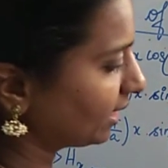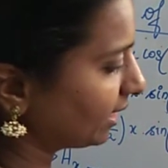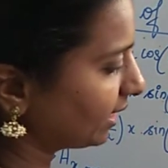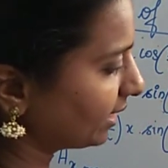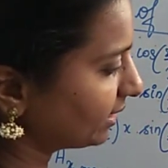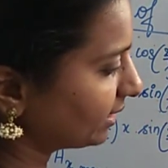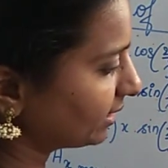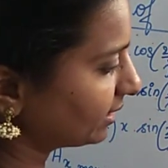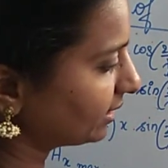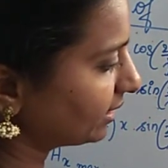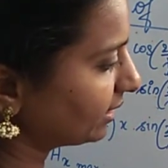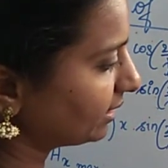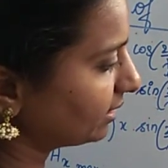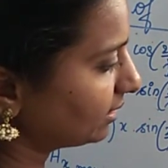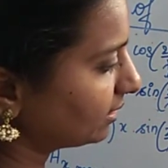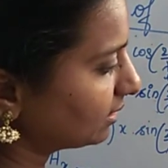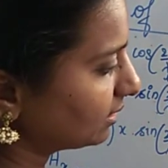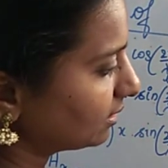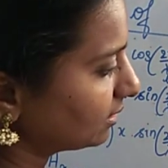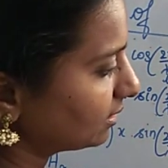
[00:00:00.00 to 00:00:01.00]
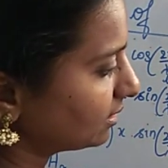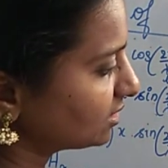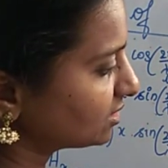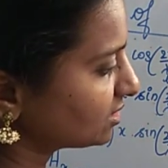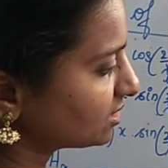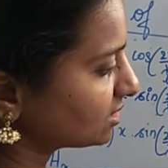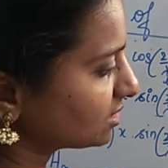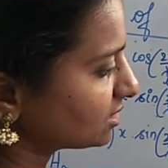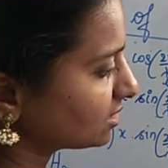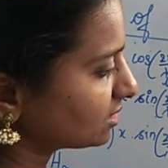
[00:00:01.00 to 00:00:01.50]
and again it will
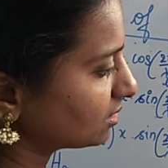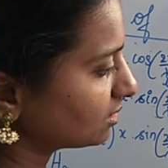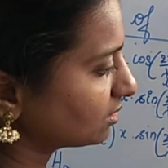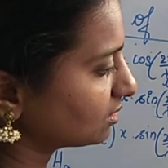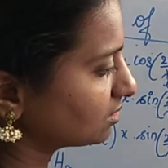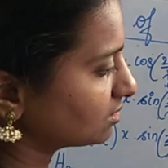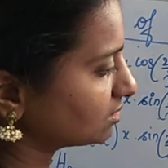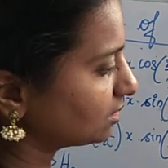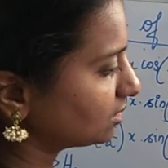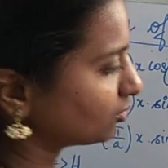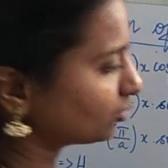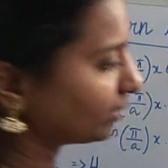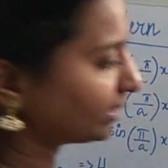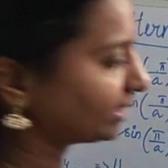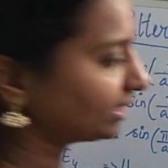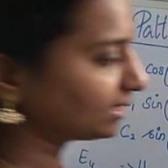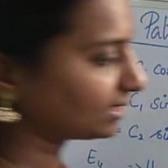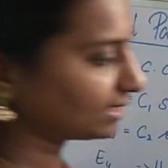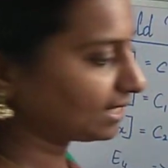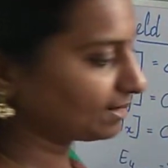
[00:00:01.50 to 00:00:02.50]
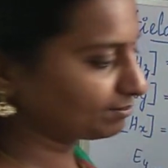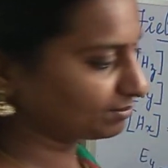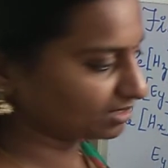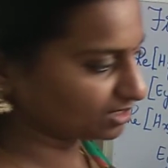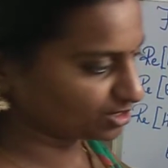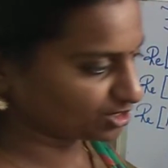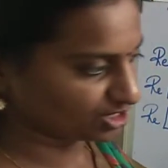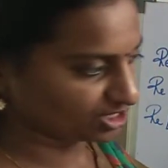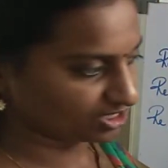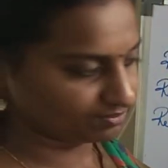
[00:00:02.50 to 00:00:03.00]
reach 0 at lambda
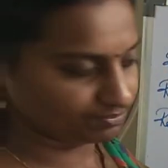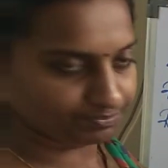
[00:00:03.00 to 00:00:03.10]
g.